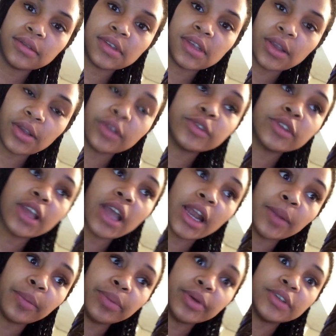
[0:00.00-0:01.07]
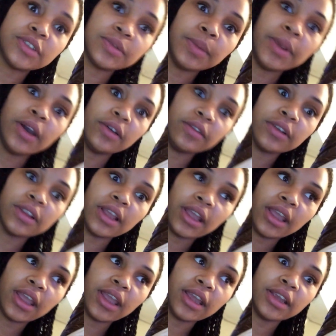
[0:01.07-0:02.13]
to kind of push me over the
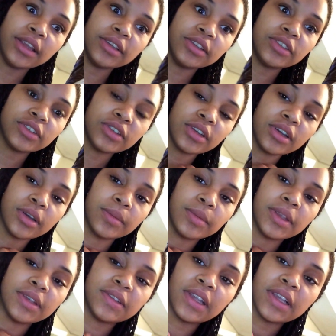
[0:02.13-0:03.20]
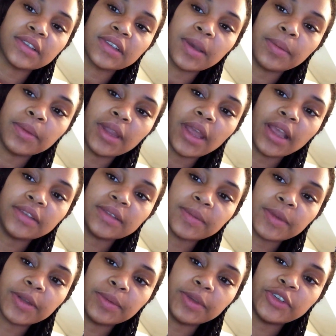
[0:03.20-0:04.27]
edge. Um, these next couple days,
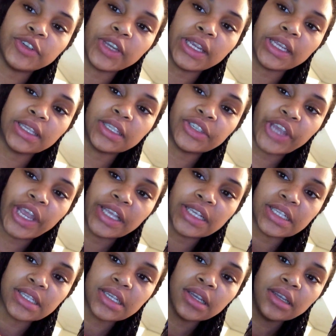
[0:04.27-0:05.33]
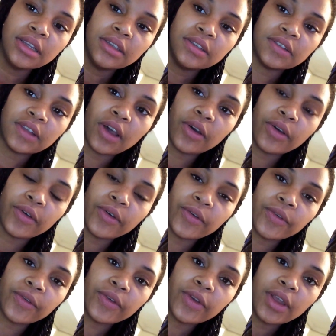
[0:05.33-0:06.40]
I'm going to be drinking the shakes.
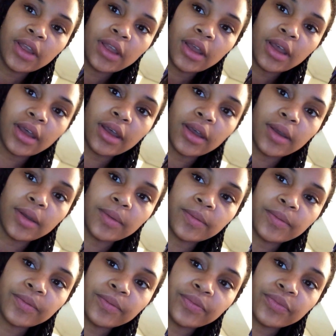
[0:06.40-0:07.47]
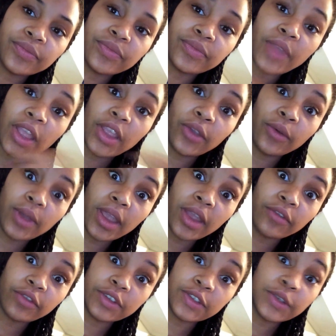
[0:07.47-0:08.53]
So, um, thank you
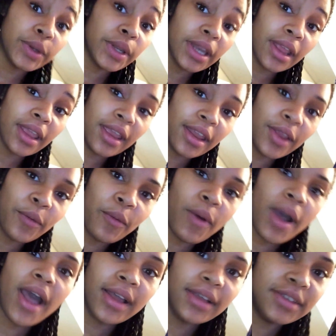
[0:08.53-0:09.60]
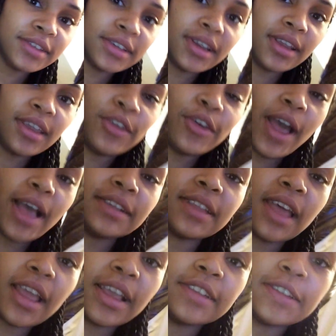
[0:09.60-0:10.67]
again for tuning in and watching. You guys
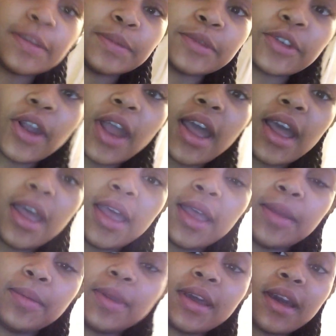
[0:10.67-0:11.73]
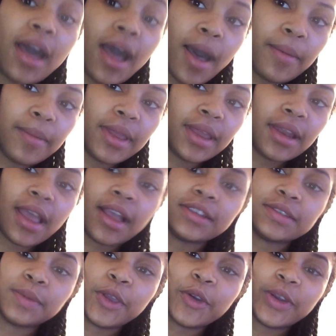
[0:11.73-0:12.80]
like and subscribe and comment.
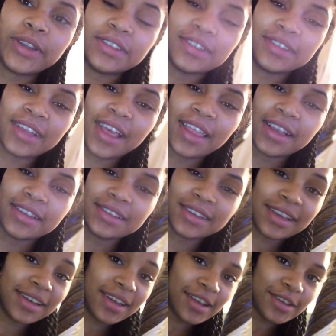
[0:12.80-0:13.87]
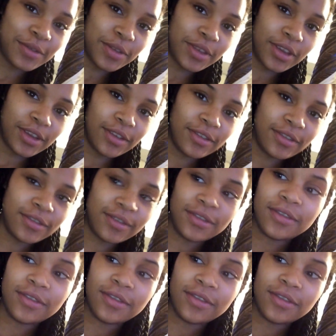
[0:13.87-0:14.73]
Ask me questions. I like to connect with you.